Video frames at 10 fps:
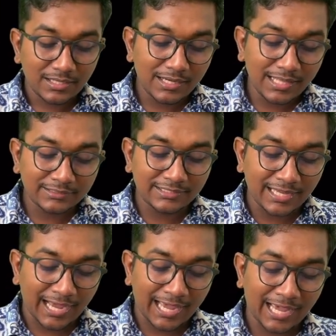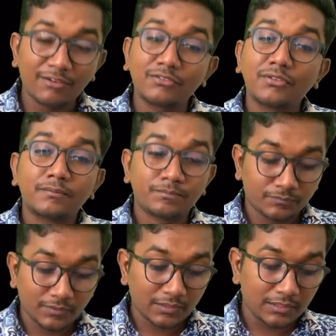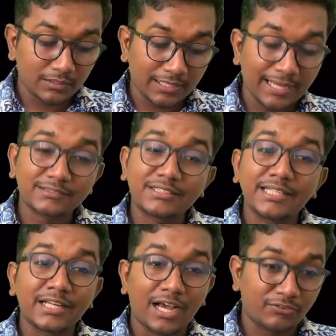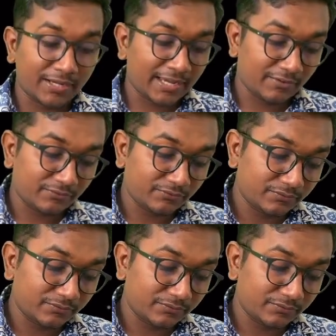let's say I have an xt graph I have.